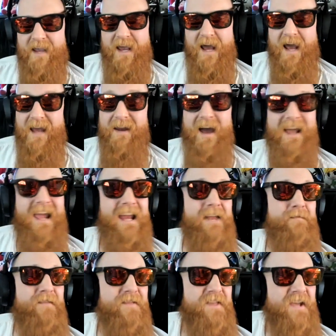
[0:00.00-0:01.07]
I, I, can't
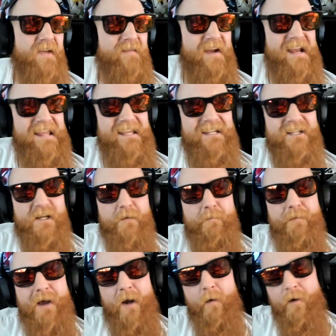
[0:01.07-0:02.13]
even think of anything to
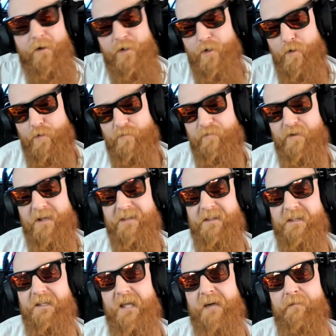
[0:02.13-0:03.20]
compare it to for like the
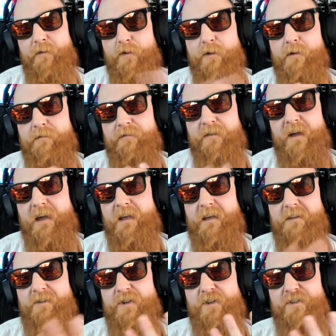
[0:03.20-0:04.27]
level of like
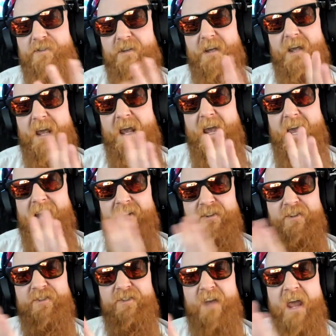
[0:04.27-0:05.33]
just
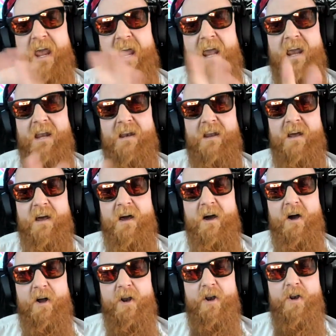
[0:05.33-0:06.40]
insane
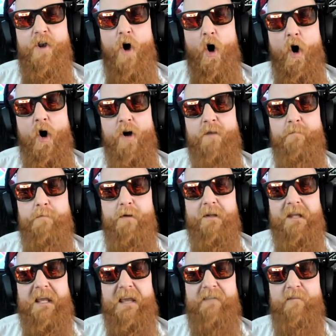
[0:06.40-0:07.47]
non
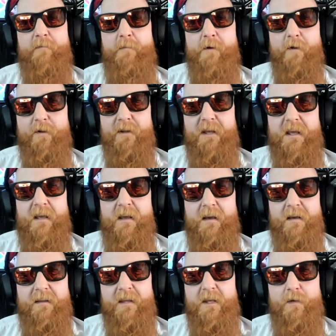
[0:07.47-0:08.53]
believability
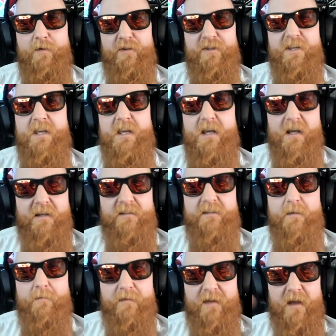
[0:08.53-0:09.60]
that you see in
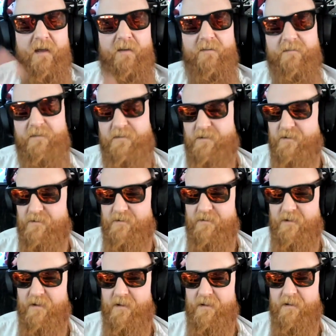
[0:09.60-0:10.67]
some things. It just
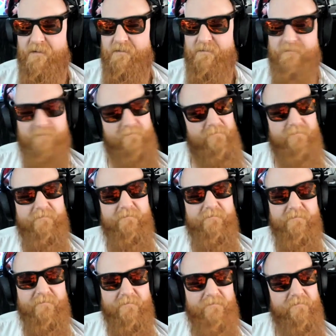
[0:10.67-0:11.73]
it's
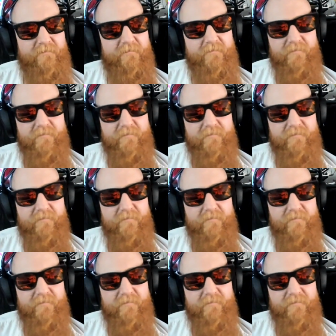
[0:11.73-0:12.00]
I I will